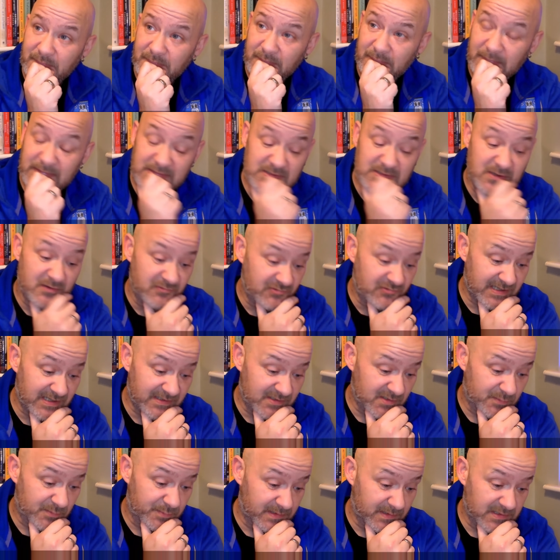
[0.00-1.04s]
His
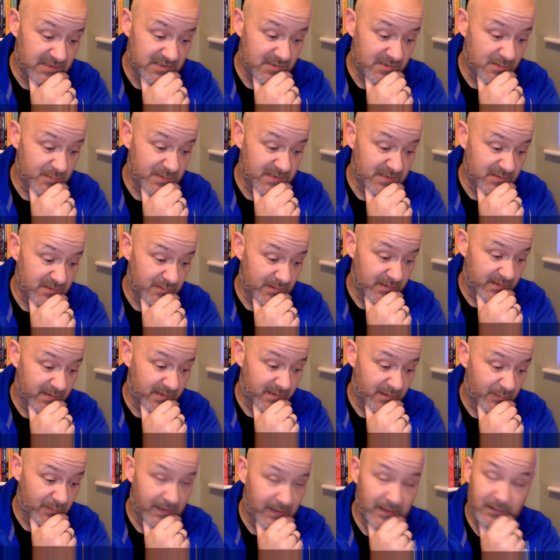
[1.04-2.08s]
contract's up in summer, so, you
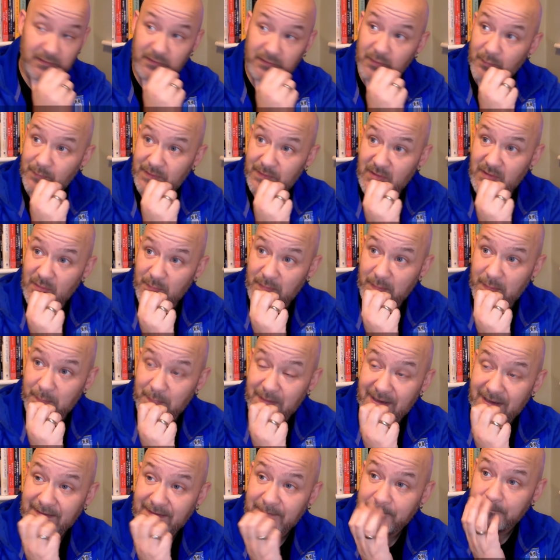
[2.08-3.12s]
know, he'll not be coming
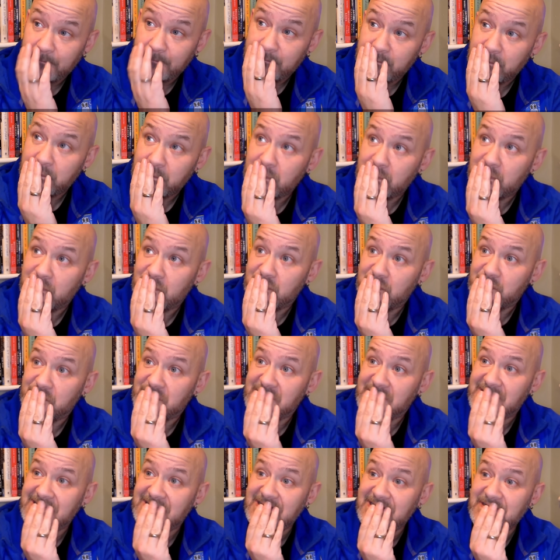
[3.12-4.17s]
back.
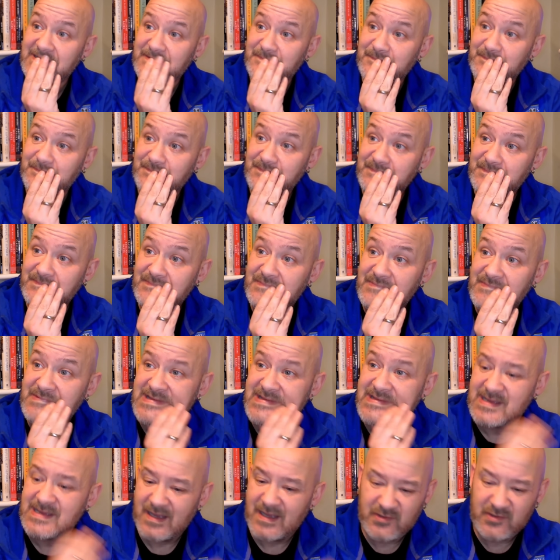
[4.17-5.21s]
And
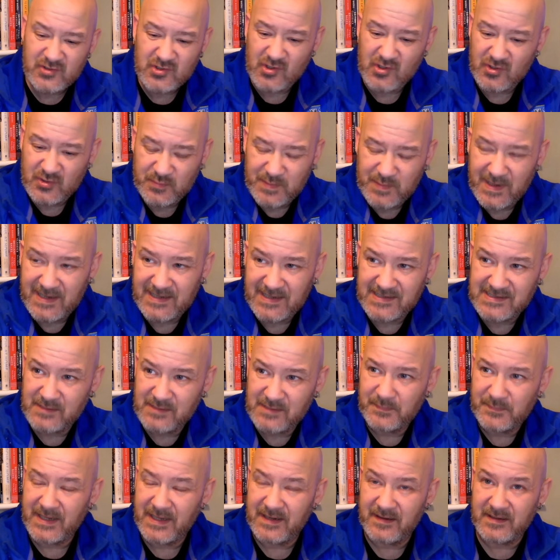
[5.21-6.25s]
George Byers hasn't
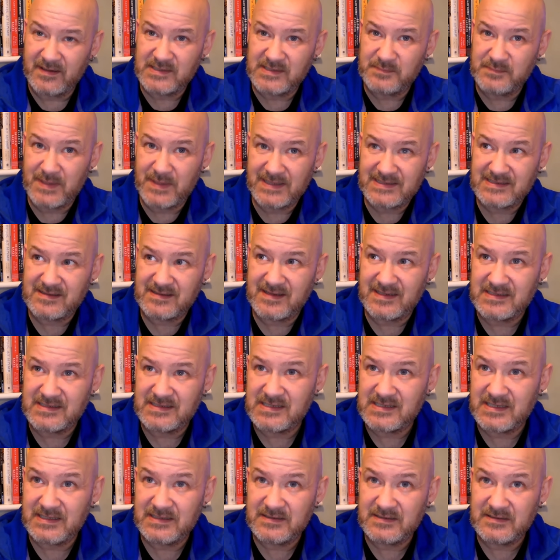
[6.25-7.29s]
been at his best this
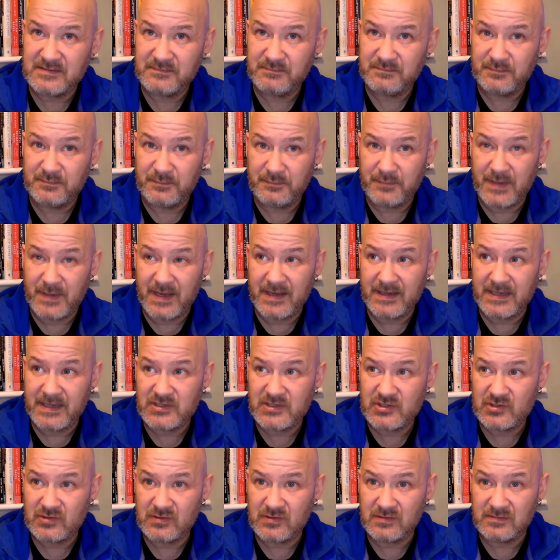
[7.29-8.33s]
season, by any
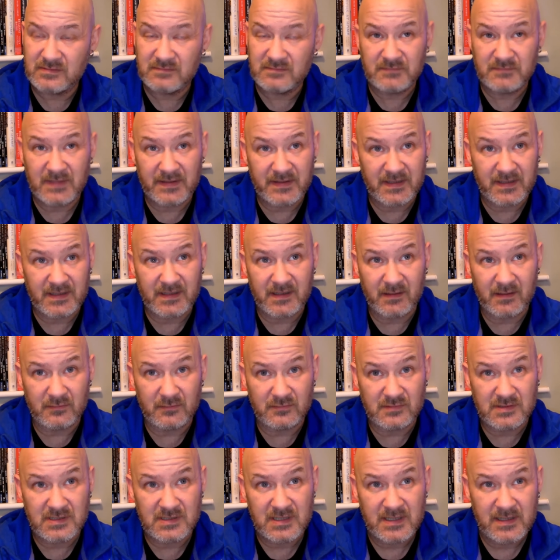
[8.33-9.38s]
chalk. I think that
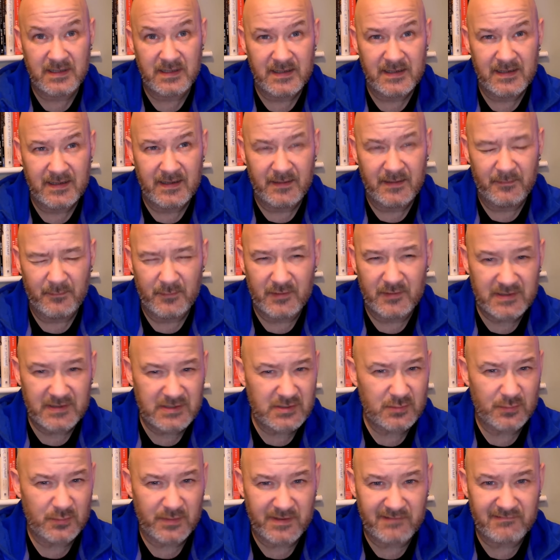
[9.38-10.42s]
was
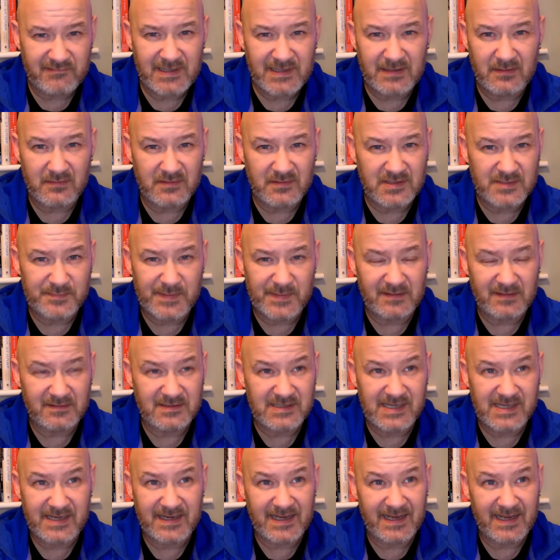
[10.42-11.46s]
two or three long spells he
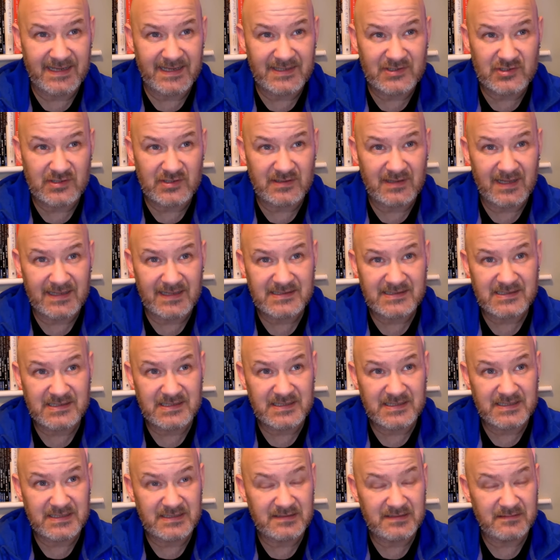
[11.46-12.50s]
had out injured last
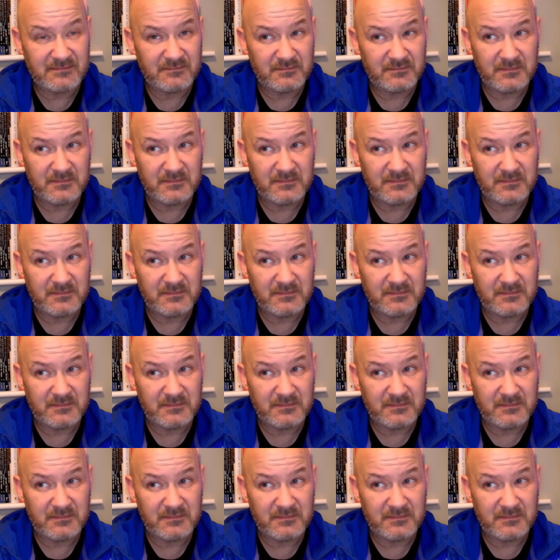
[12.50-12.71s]
season.